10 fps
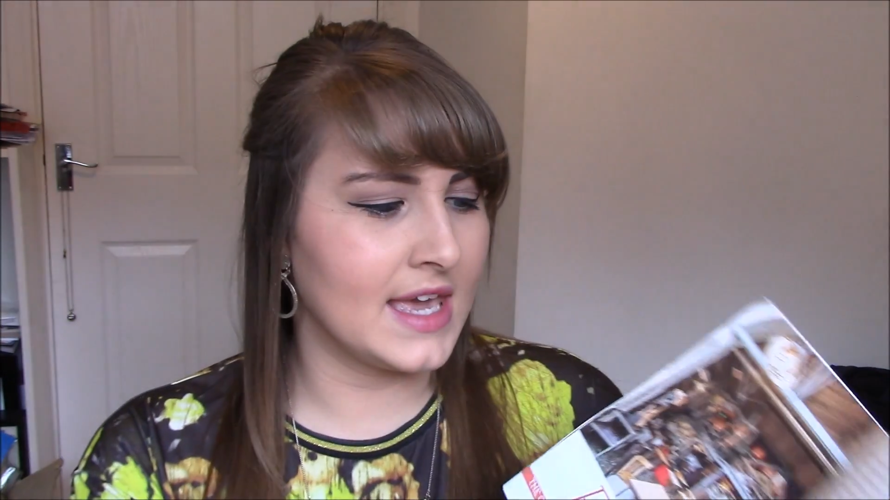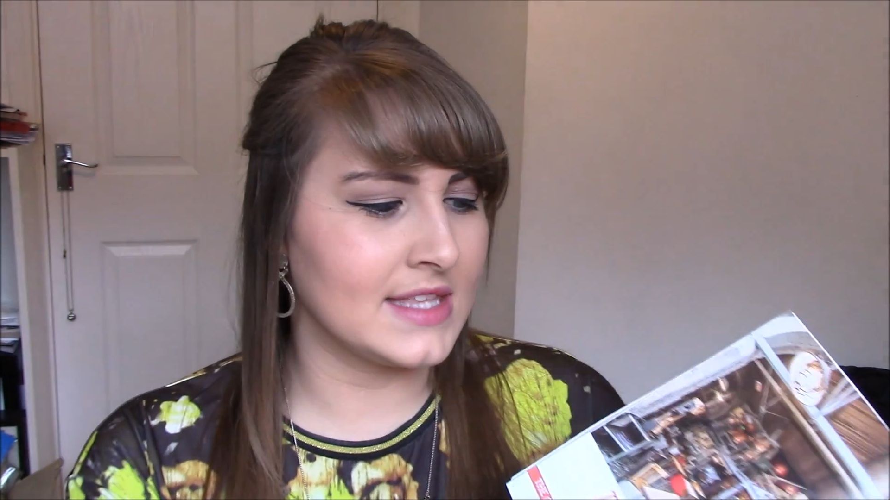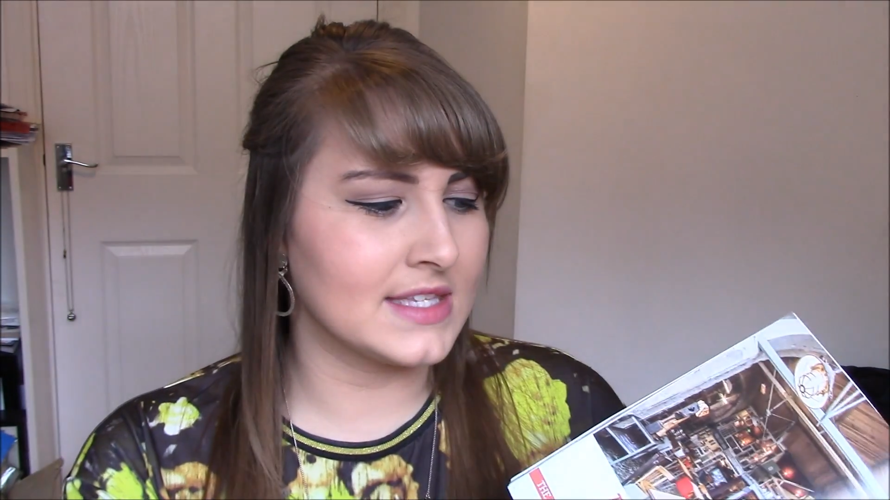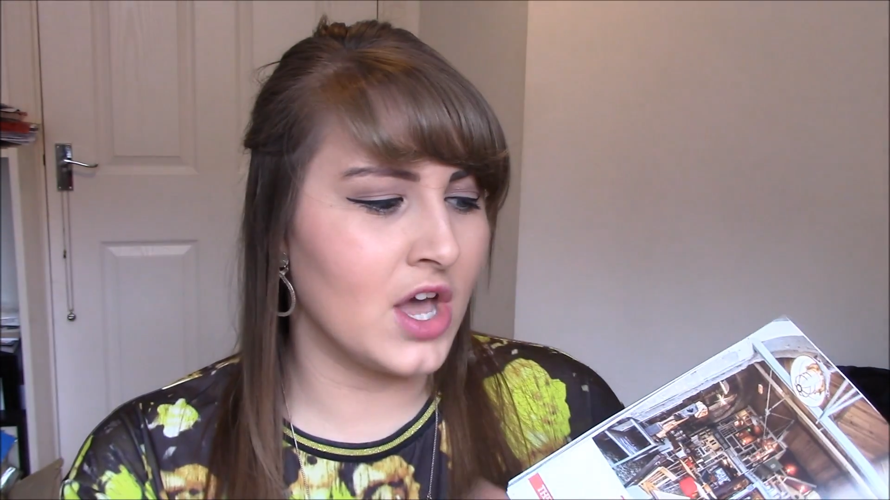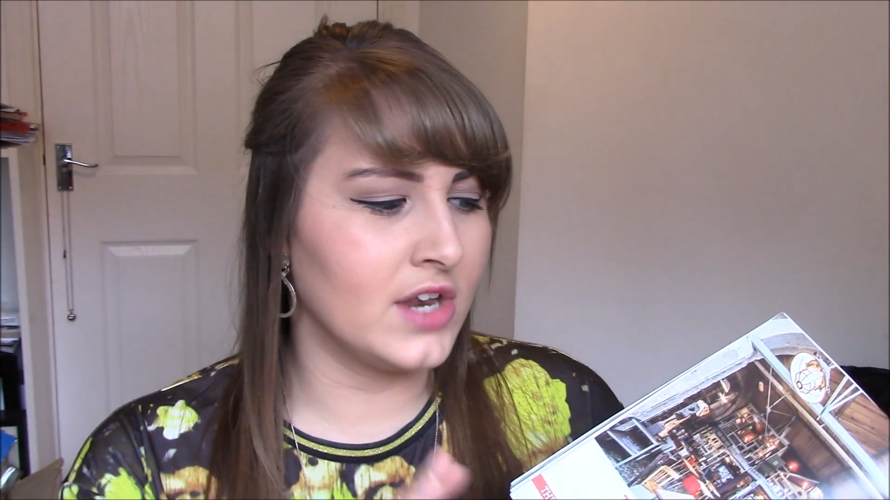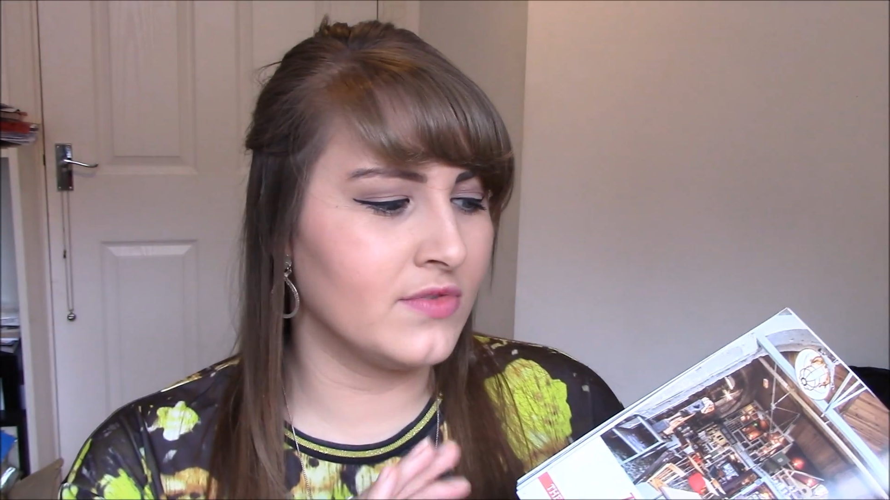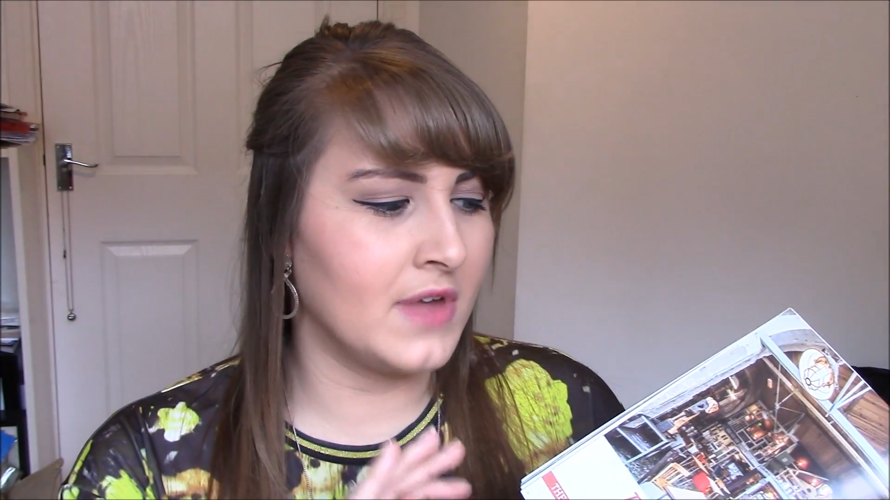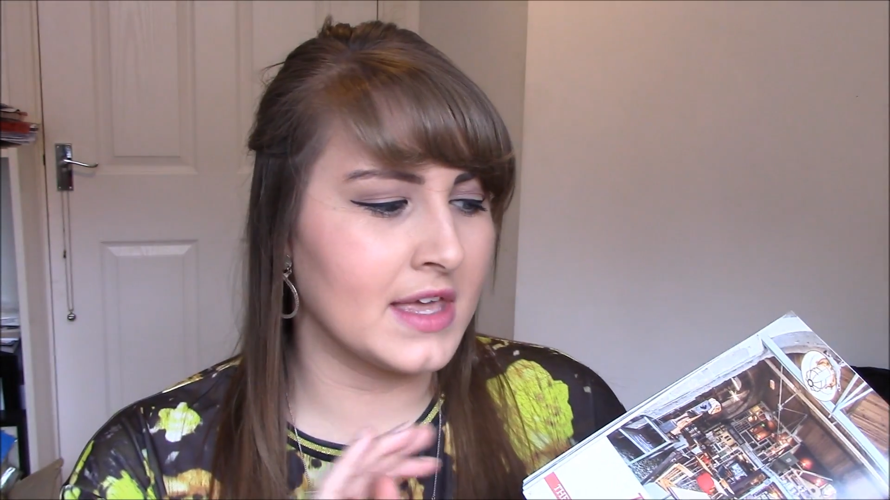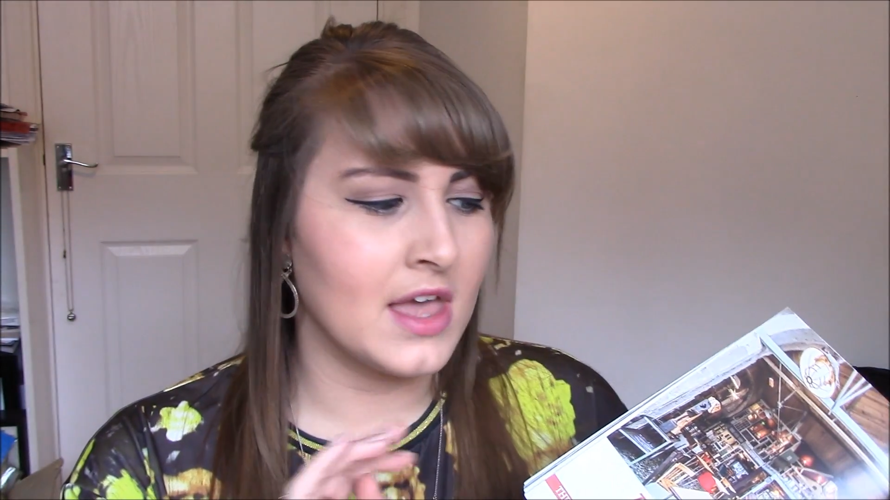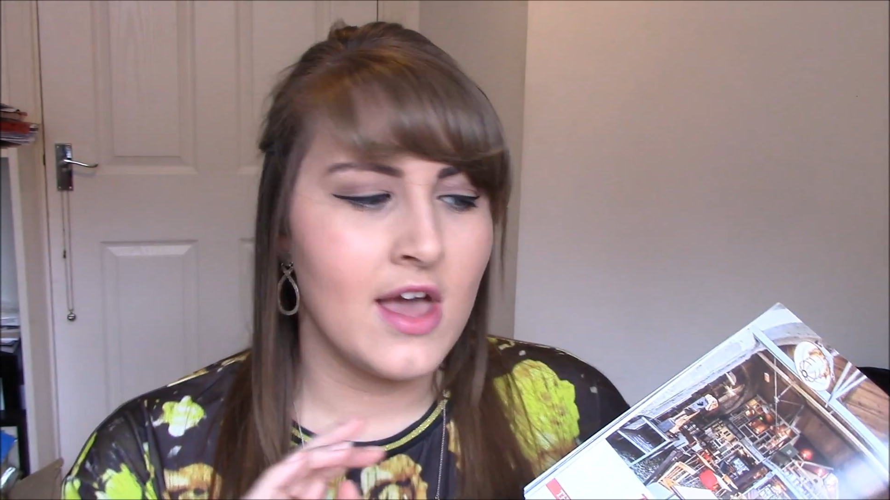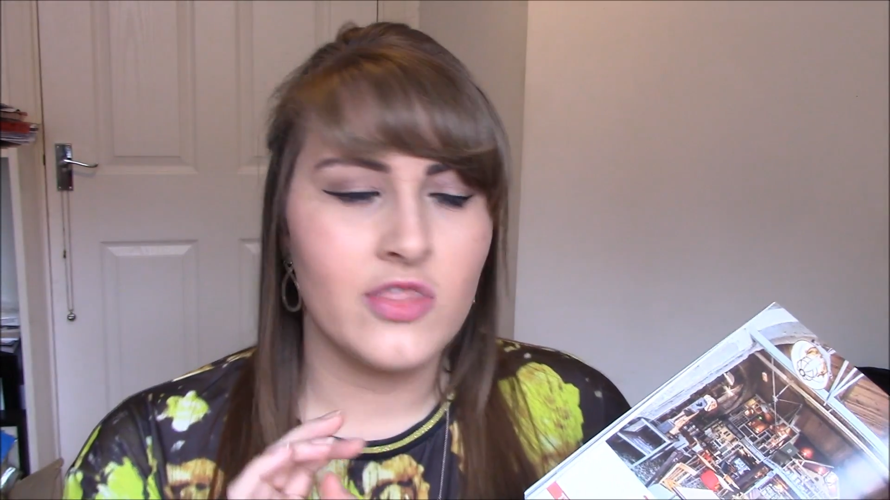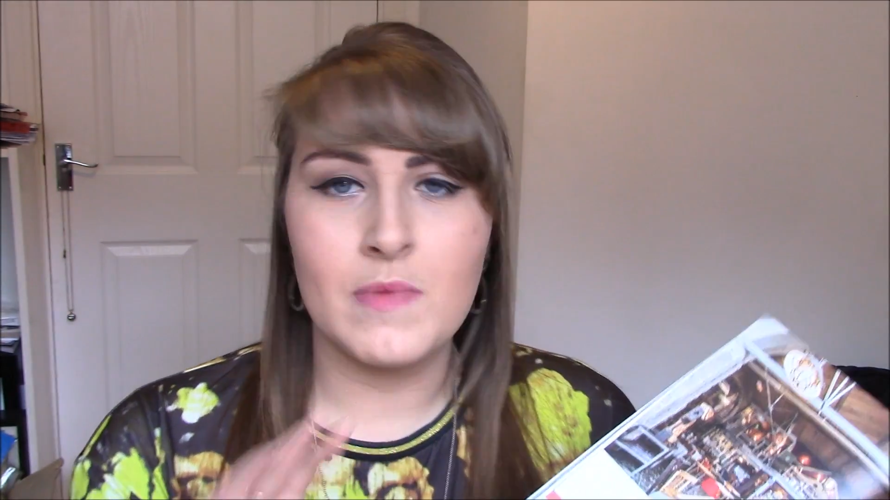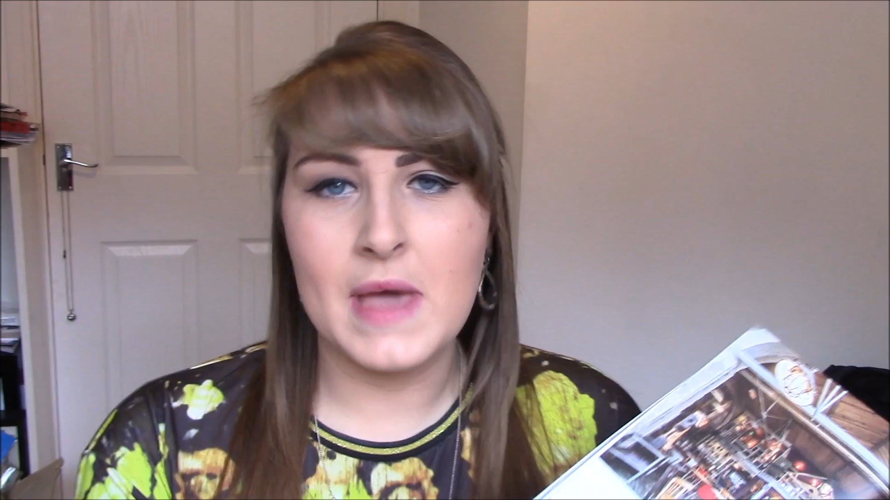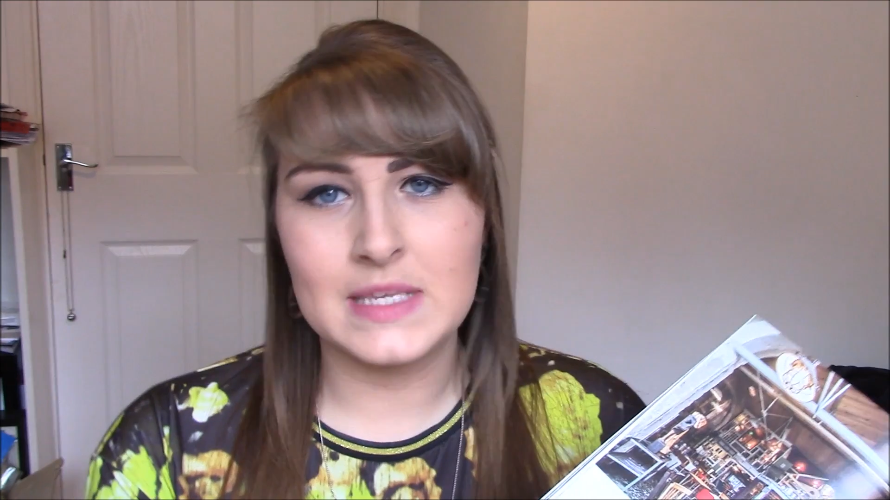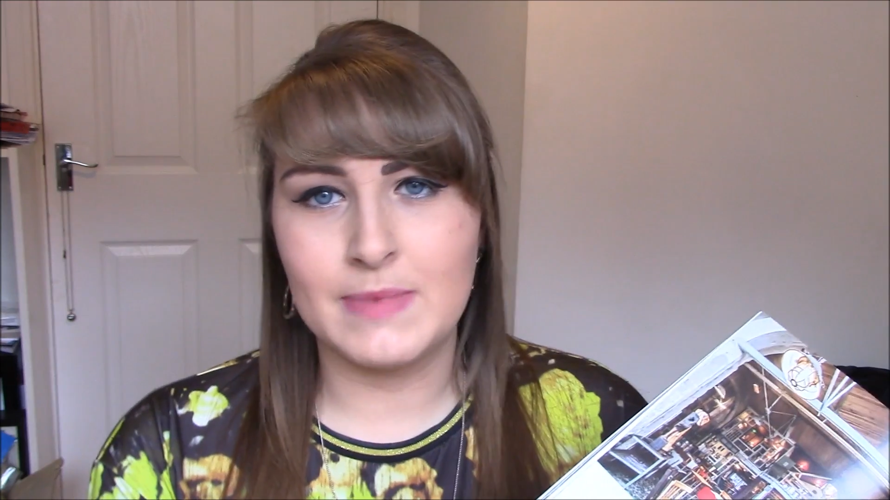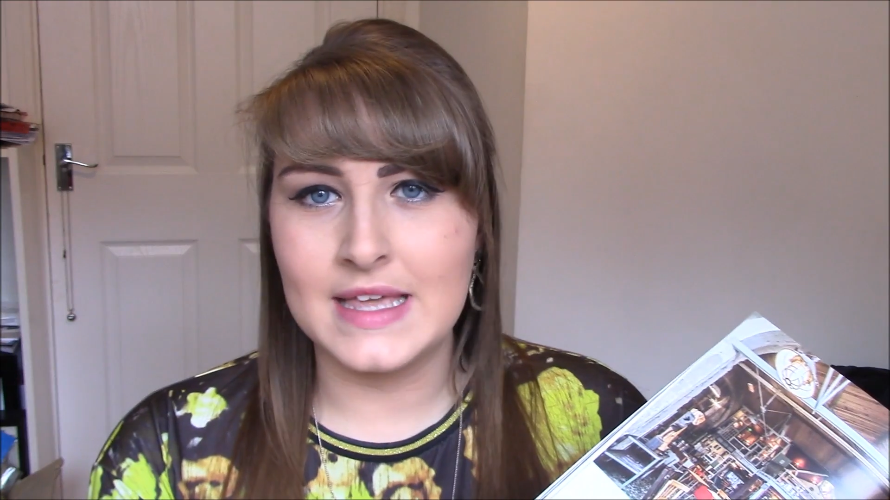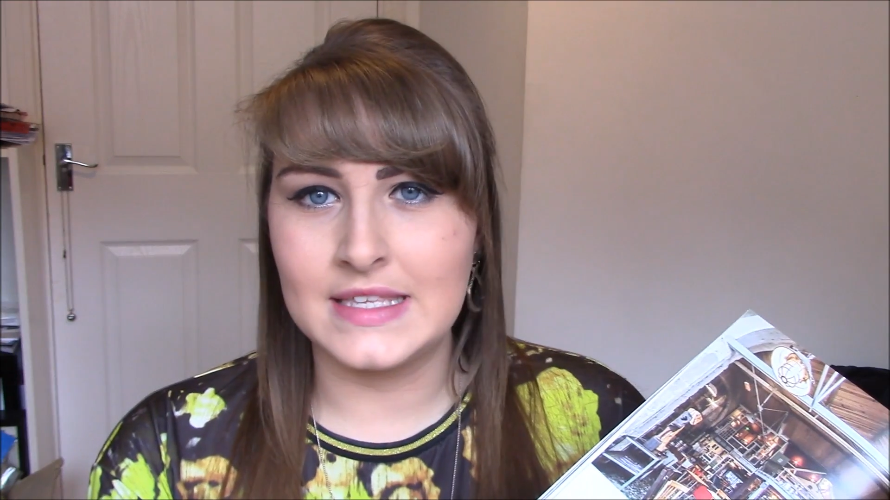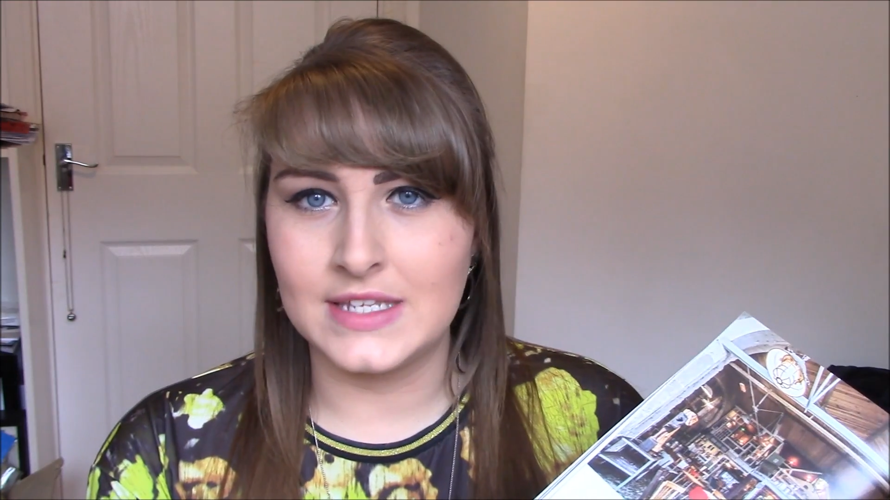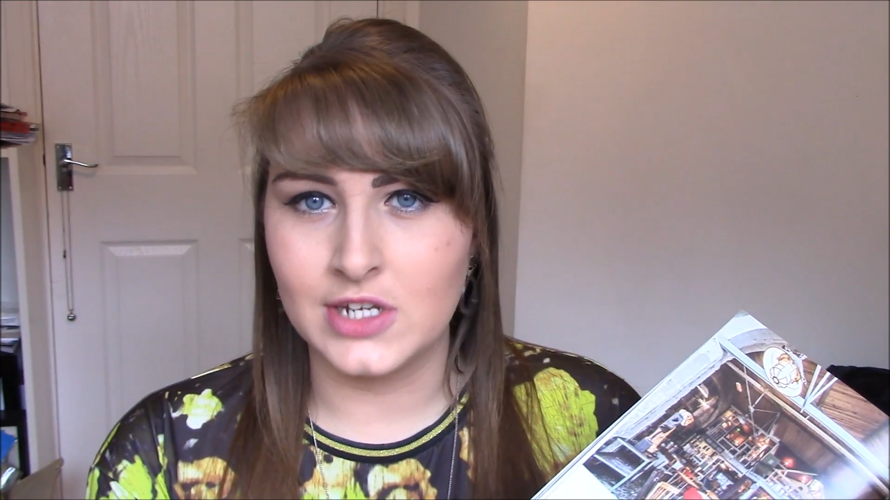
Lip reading: It's kind of like the best places